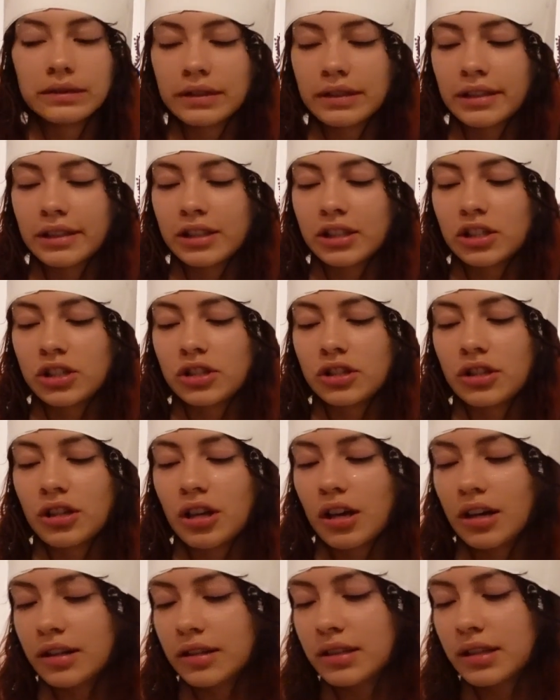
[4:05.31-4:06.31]
does
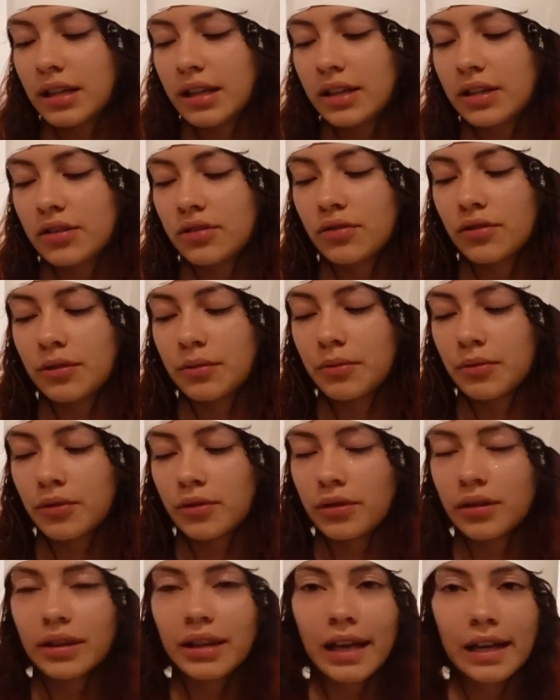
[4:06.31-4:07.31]
not taste normal.
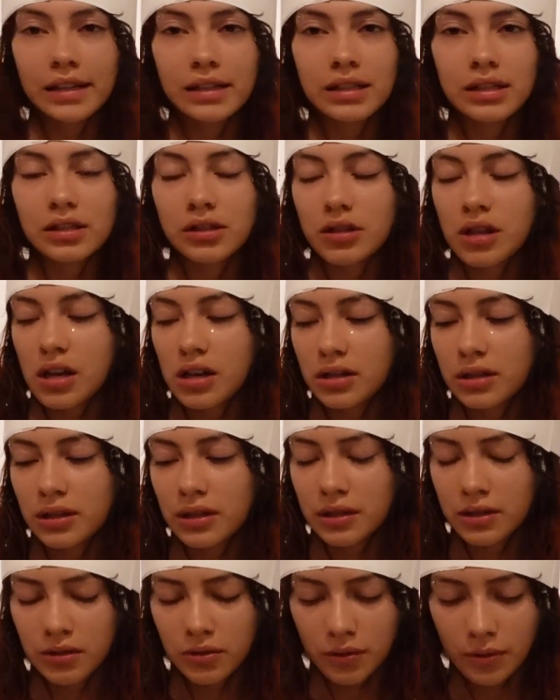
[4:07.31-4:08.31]
That does not
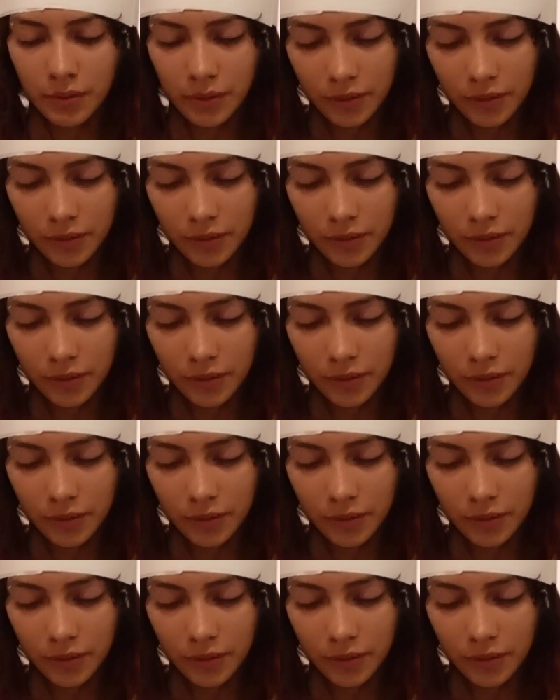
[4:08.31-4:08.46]
taste